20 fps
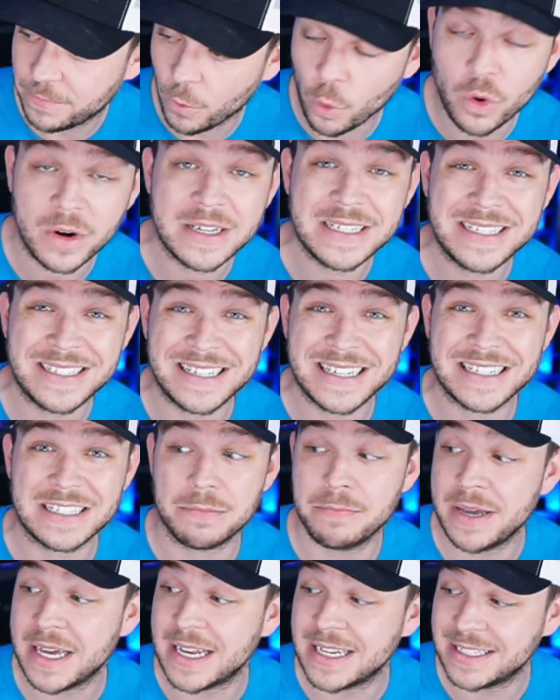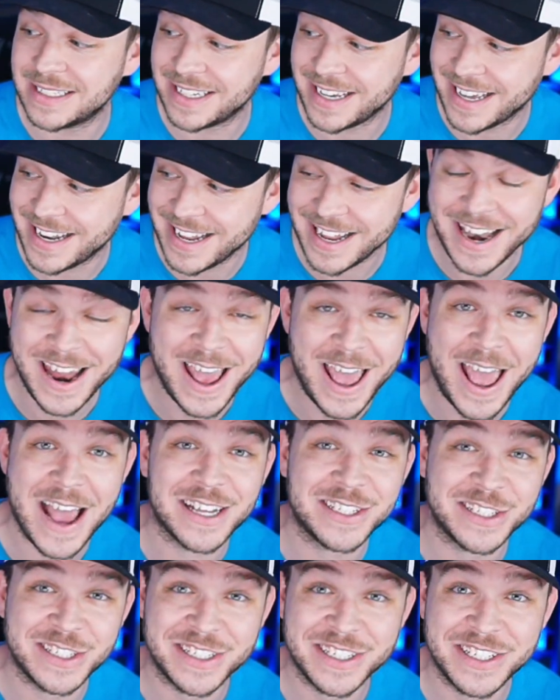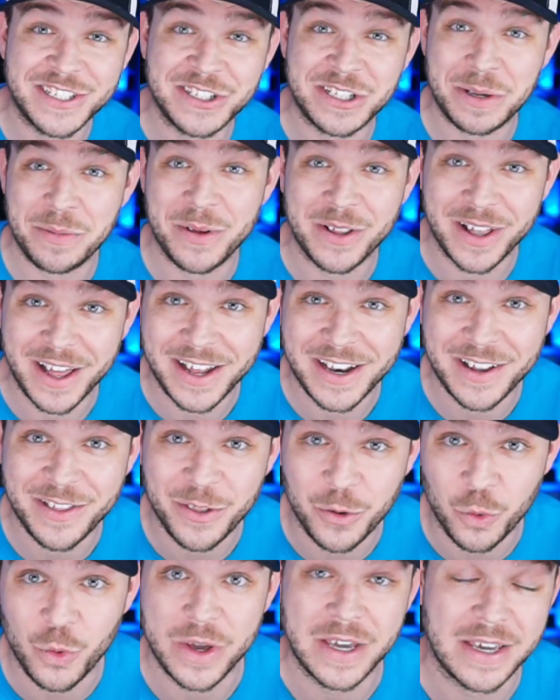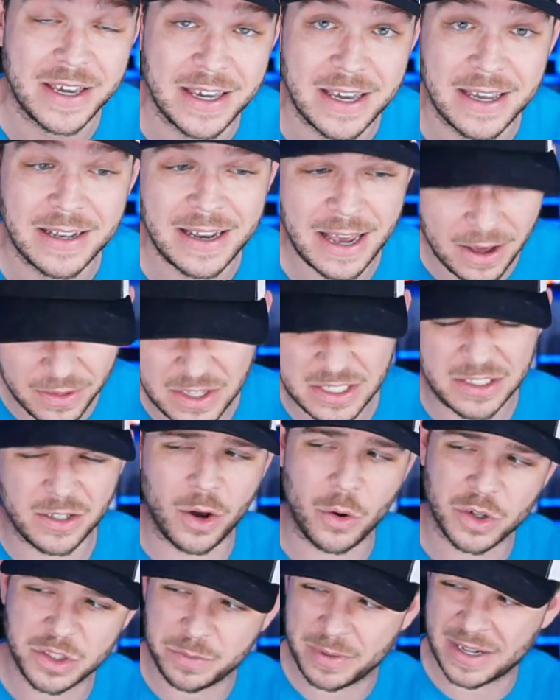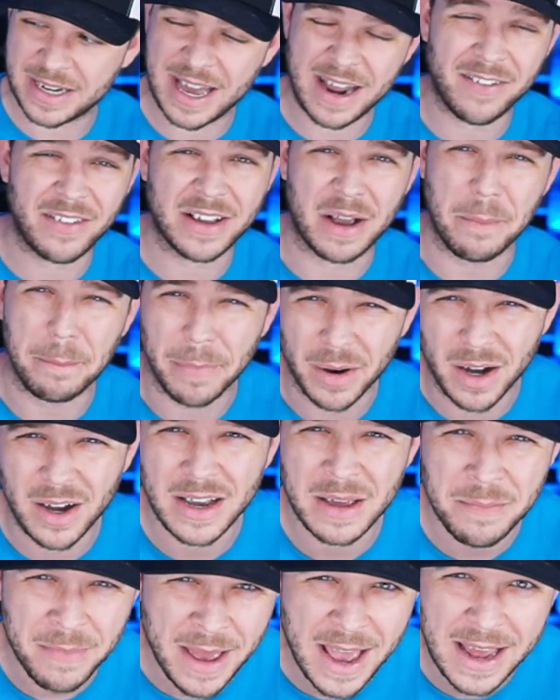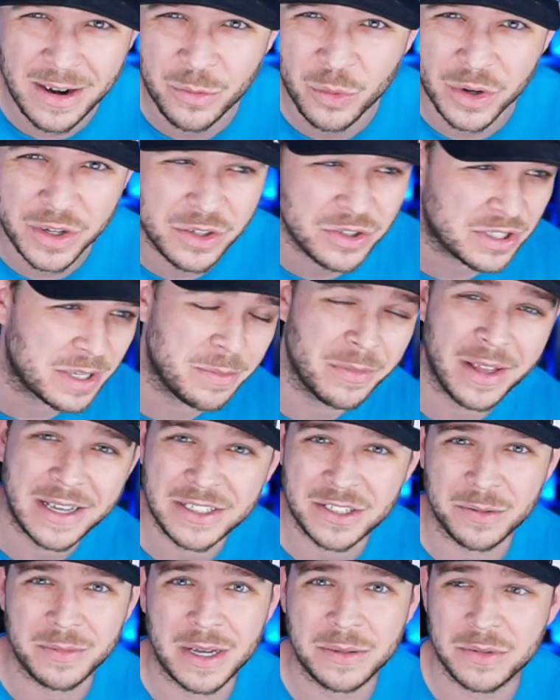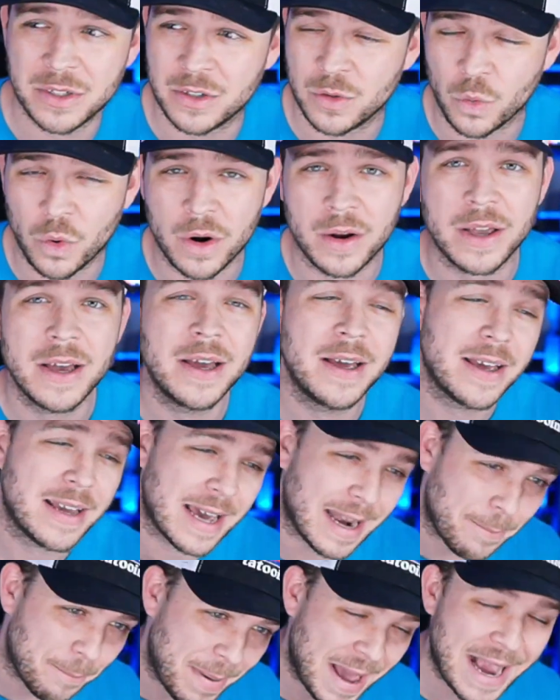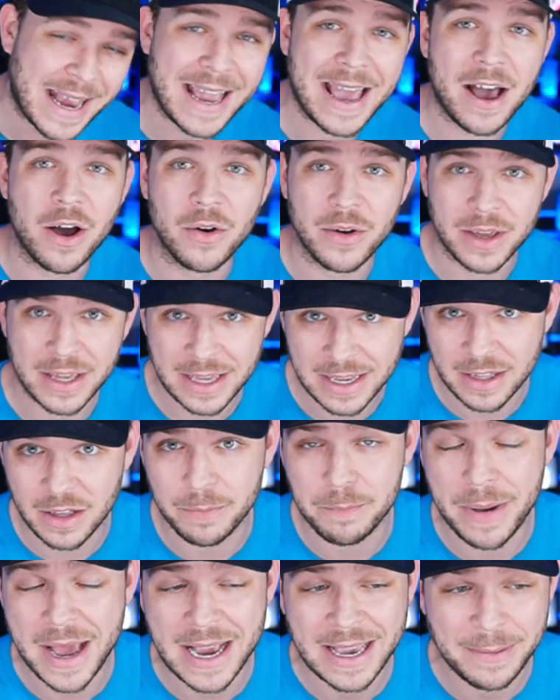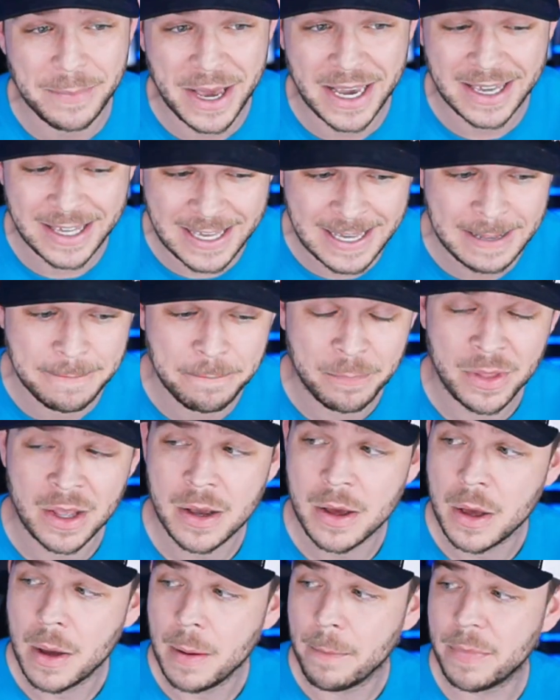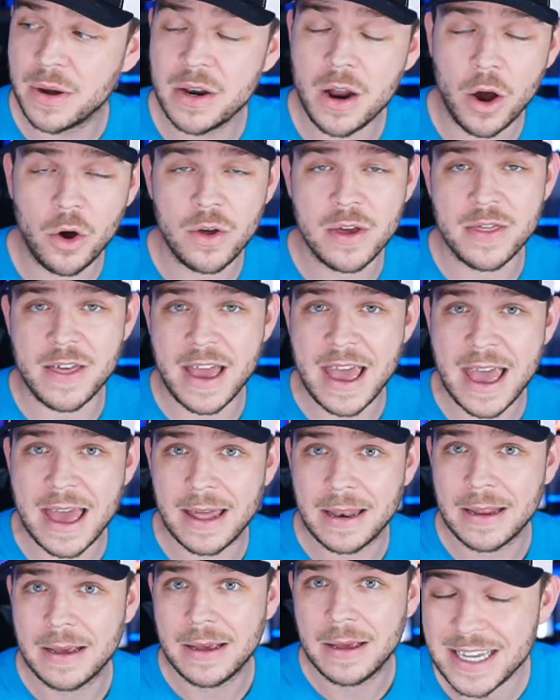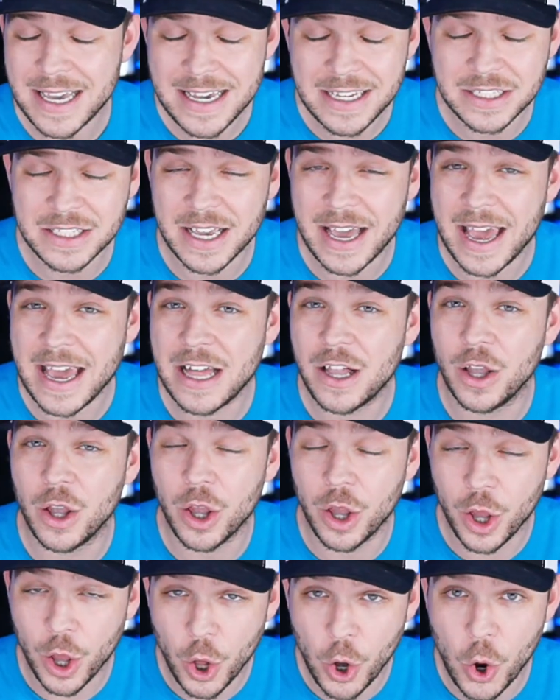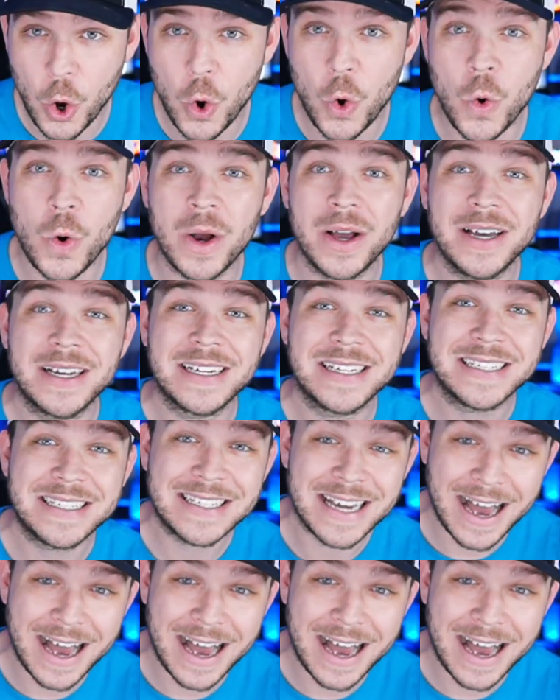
46 minutes and it hasn't simulated the week again. Now, this has always been kind of like a bug in Madden where you simulate, sometimes it doesn't work. You got to back out and go back in. But not only that, it takes a long